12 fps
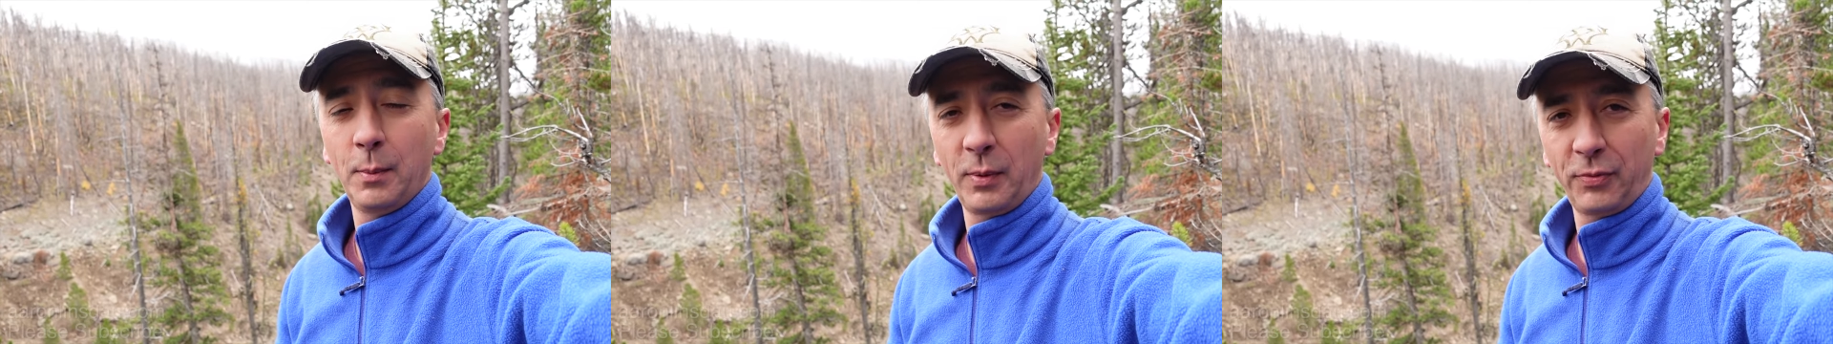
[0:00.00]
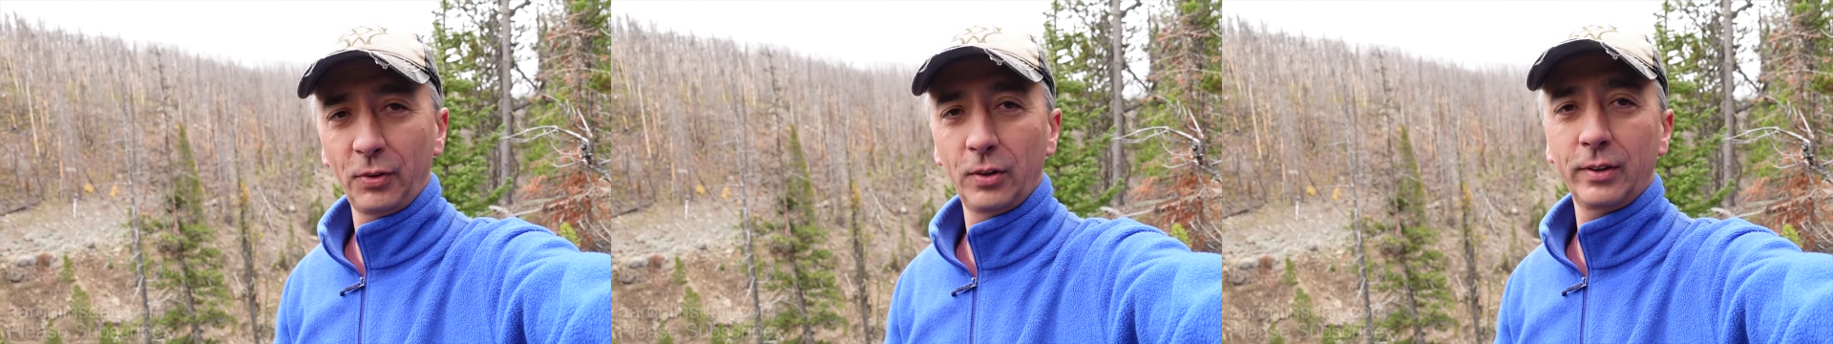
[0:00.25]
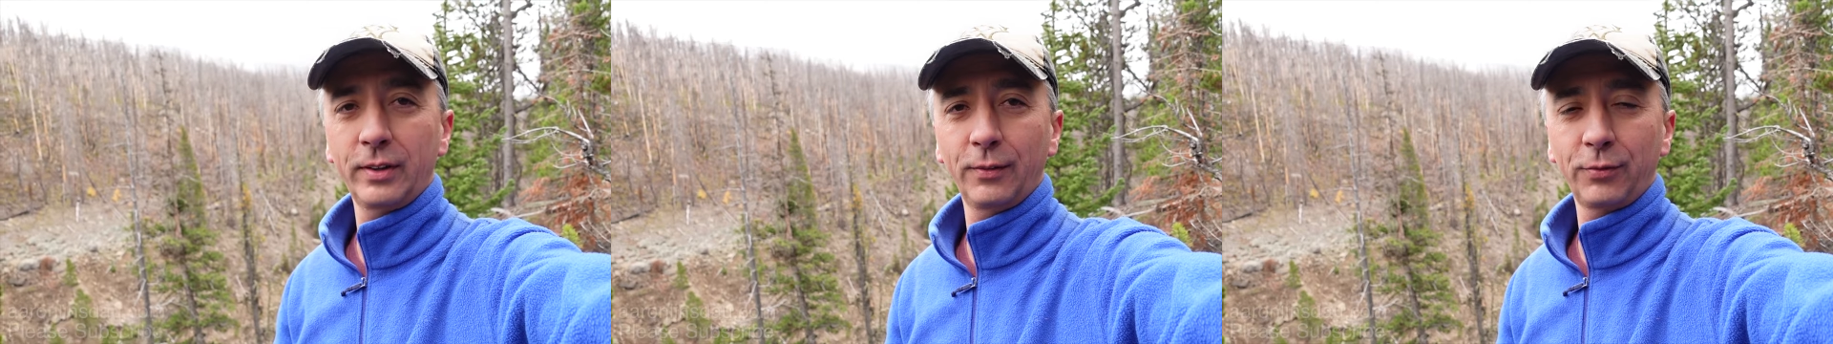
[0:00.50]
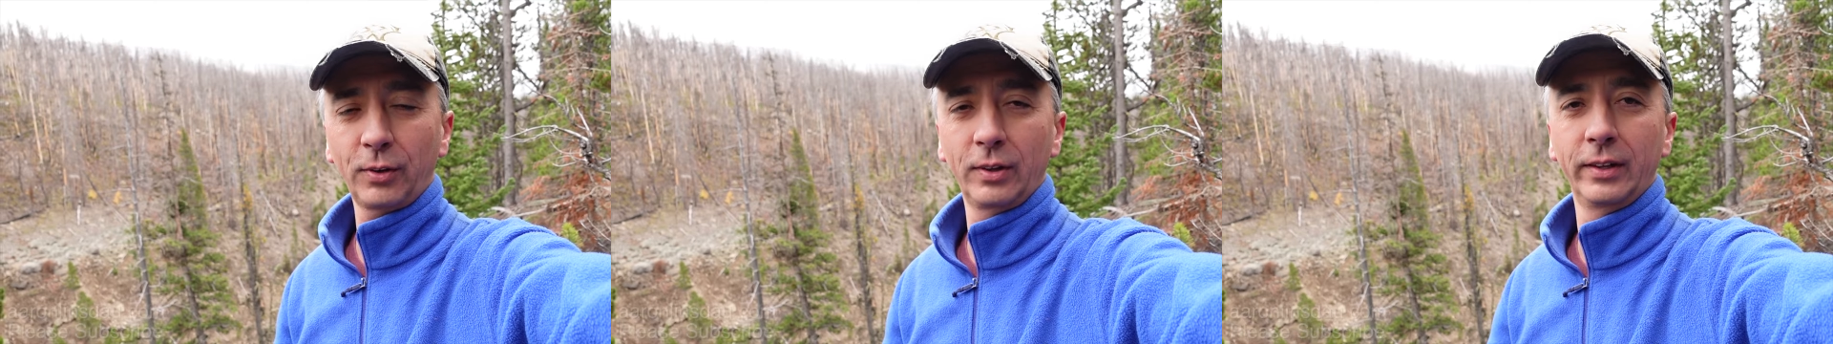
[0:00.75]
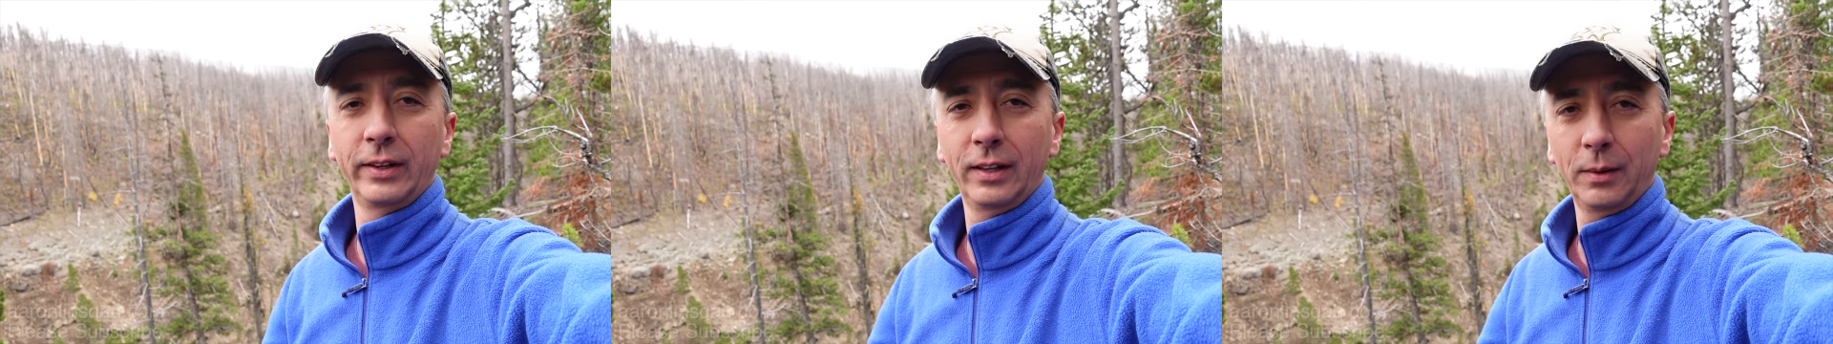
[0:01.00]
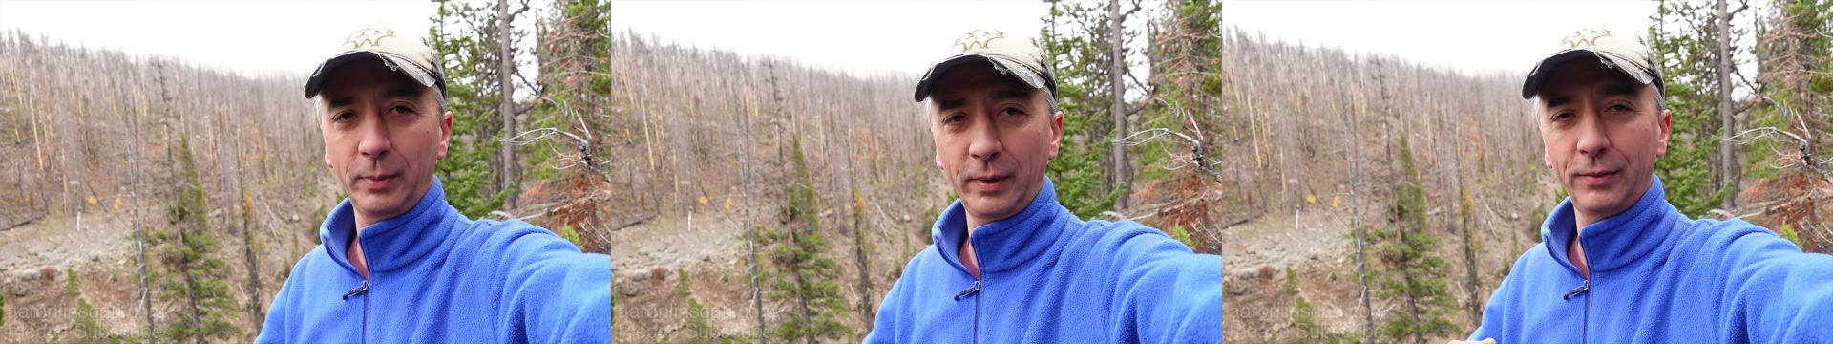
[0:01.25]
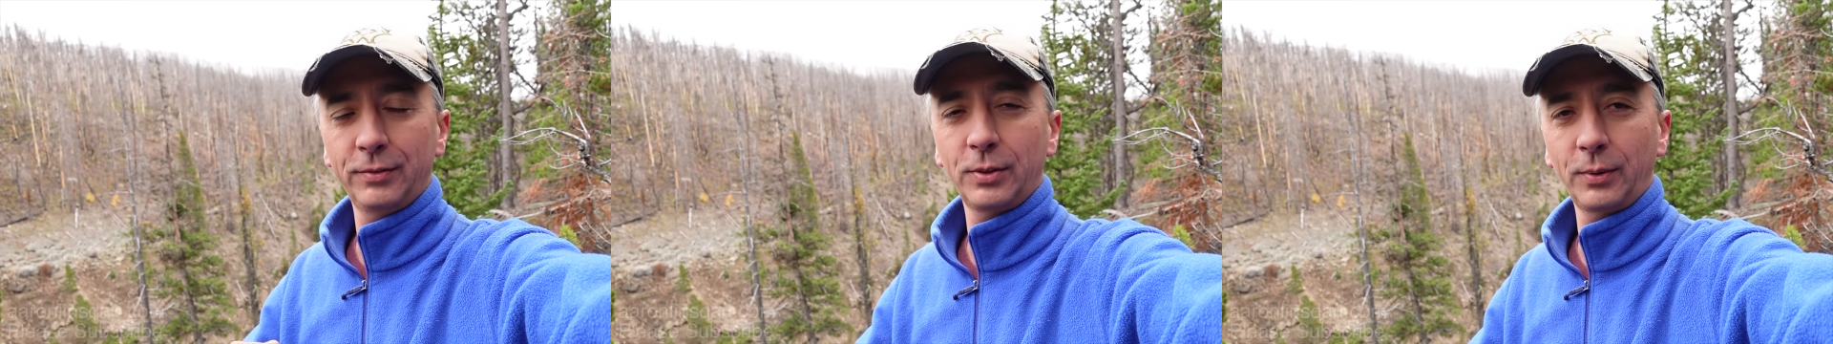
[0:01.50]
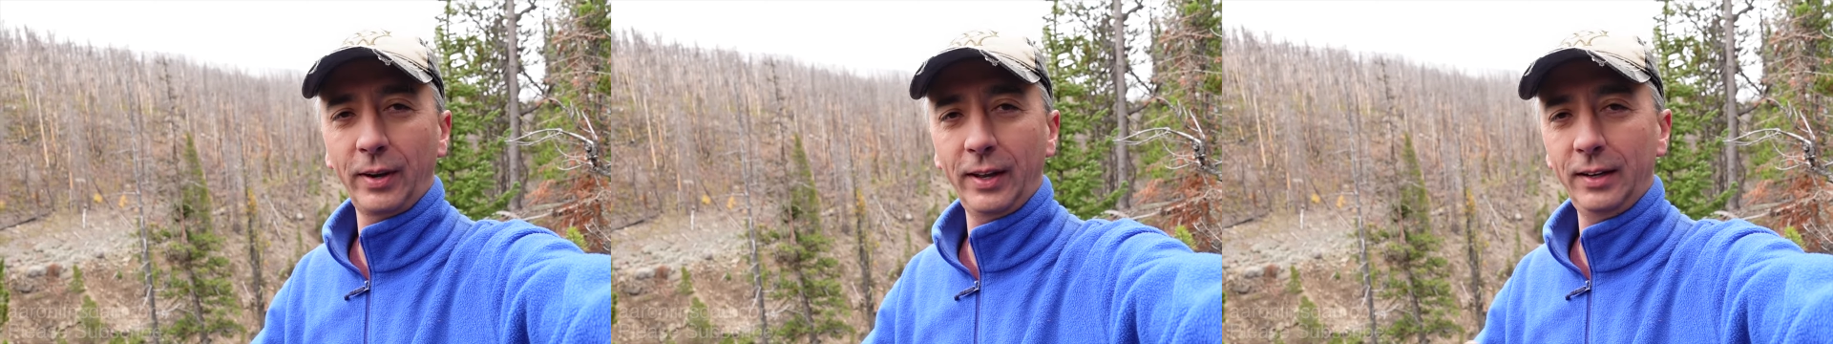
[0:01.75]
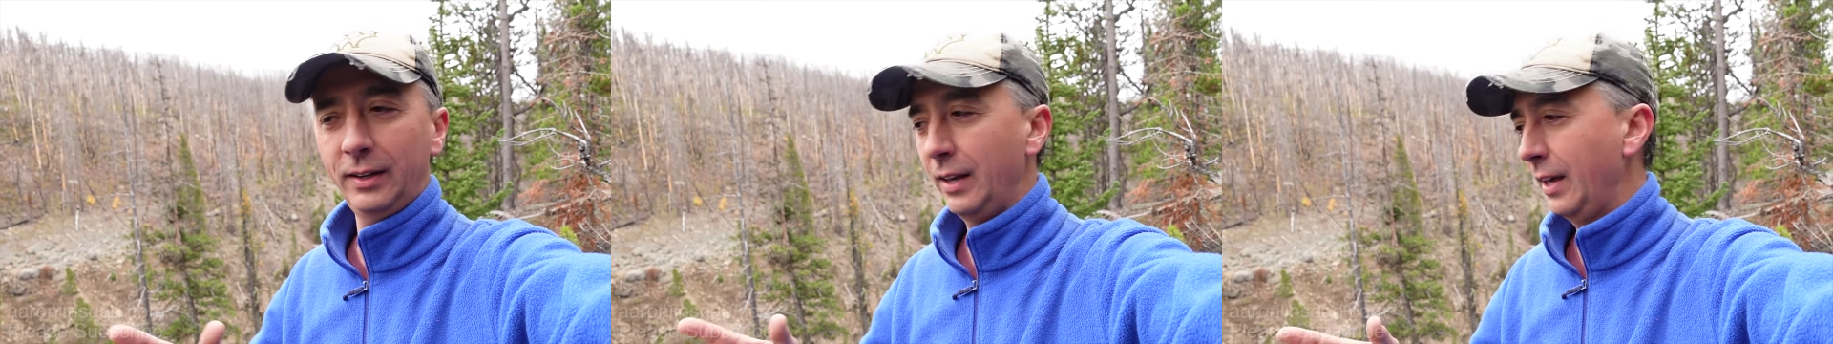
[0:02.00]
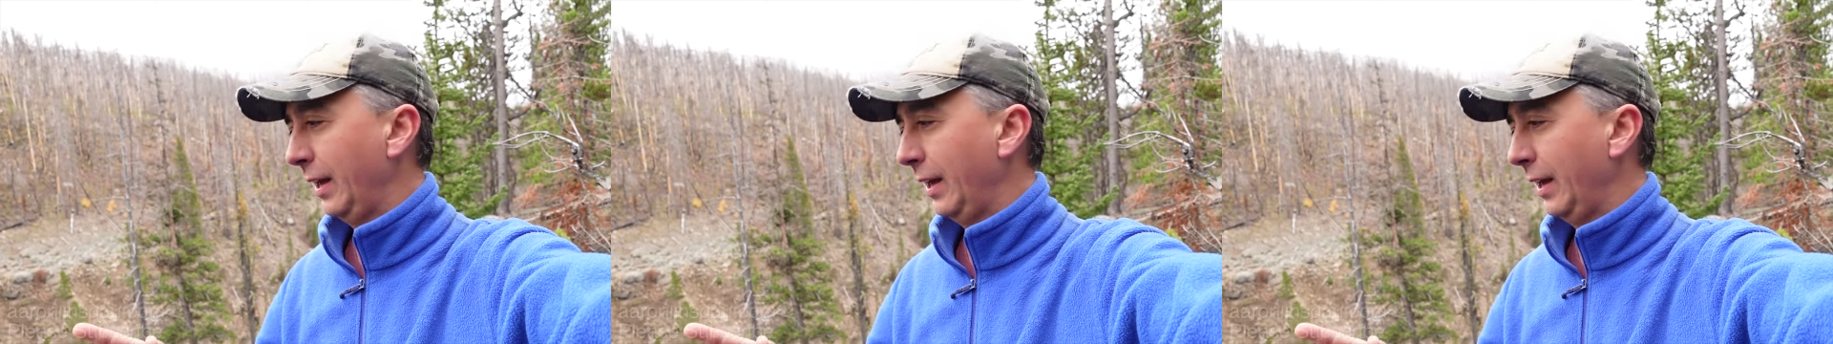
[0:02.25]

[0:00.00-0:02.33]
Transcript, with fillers: But if you're looking for a little bit of terrain